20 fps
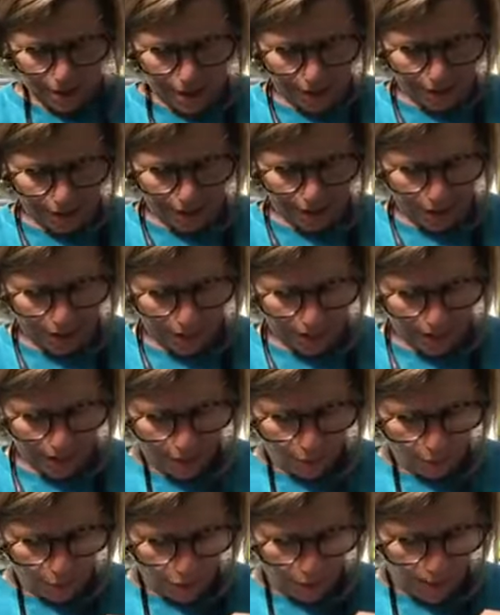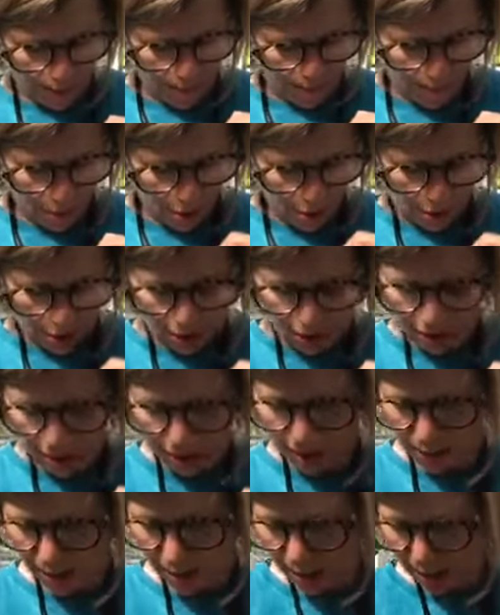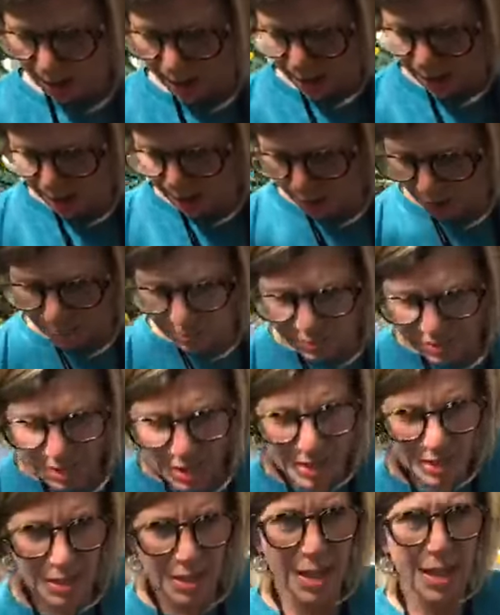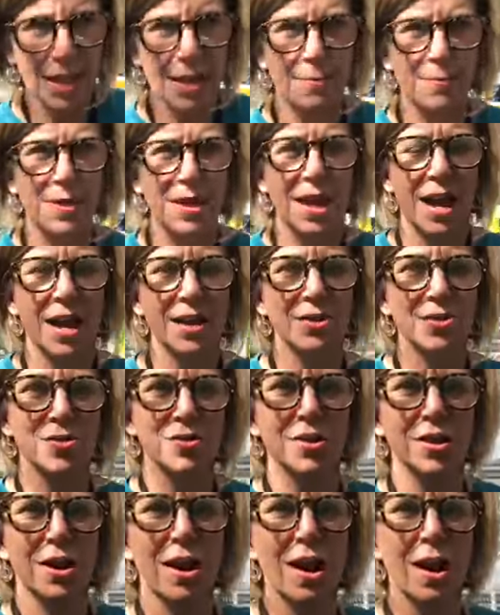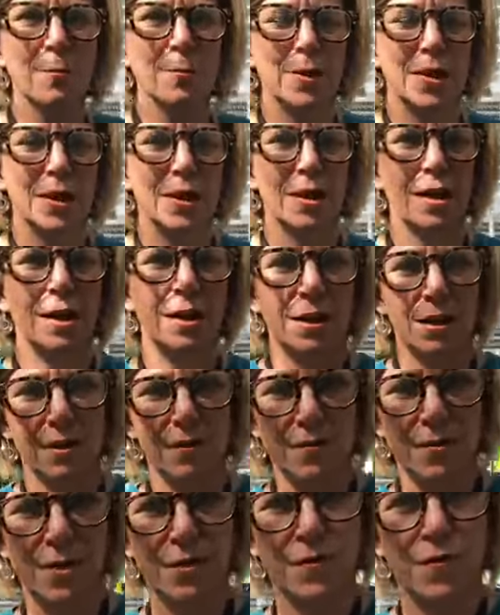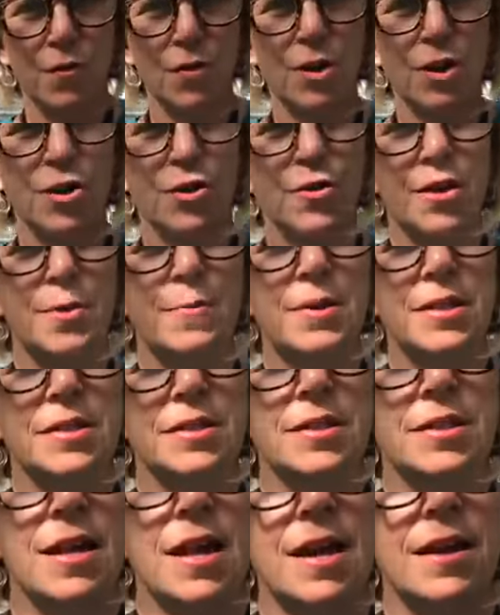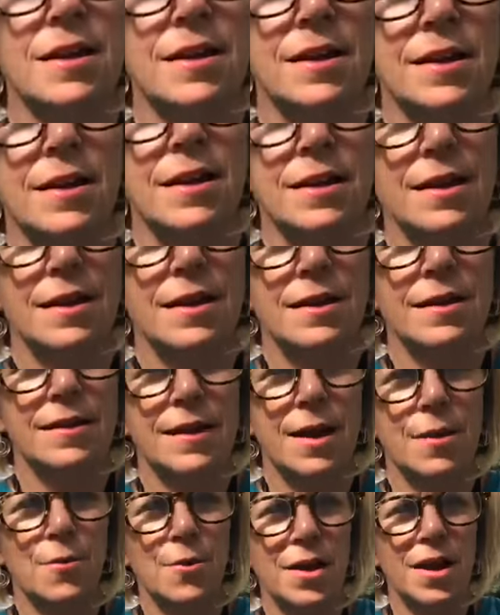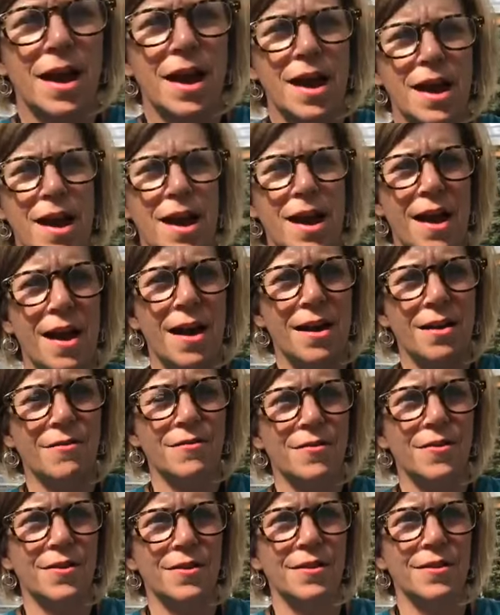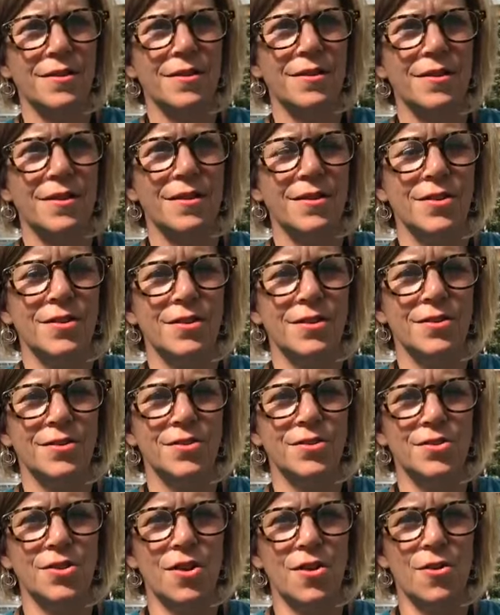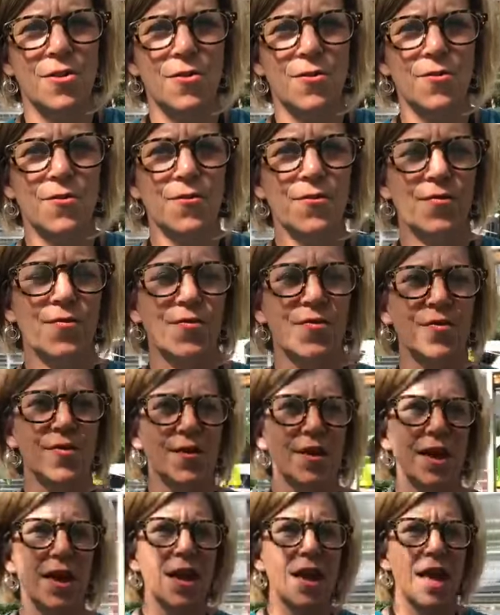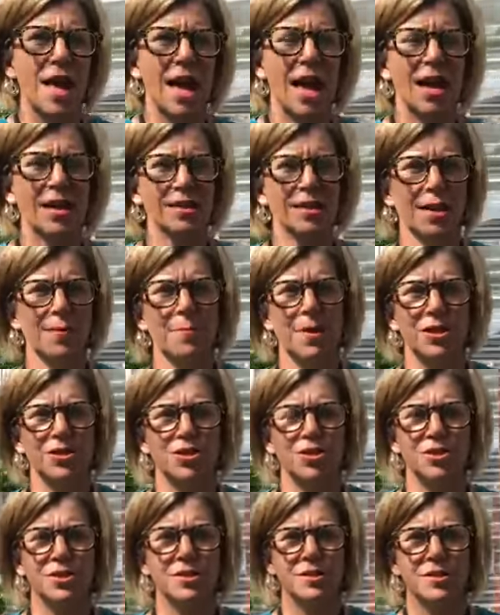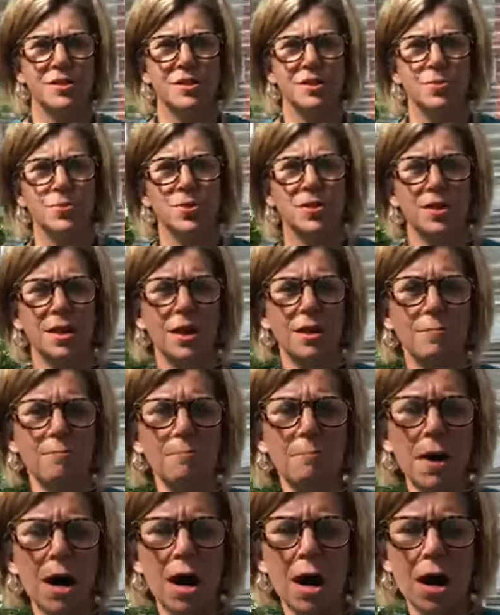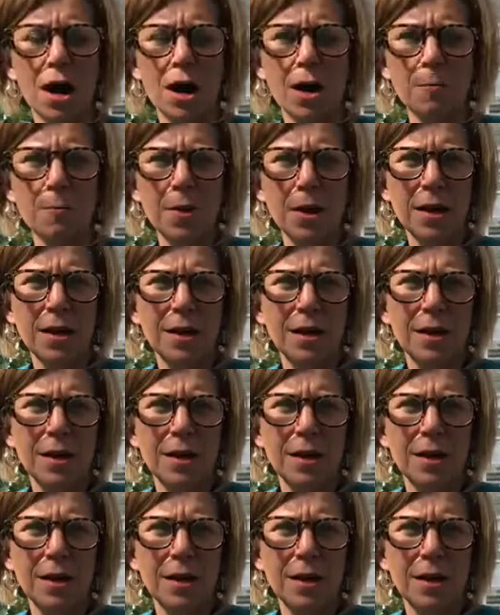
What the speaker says: and he won the book. So I'm sending him the extra copy of the 4 agreements that we have. So, as I mentioned, there was a mom,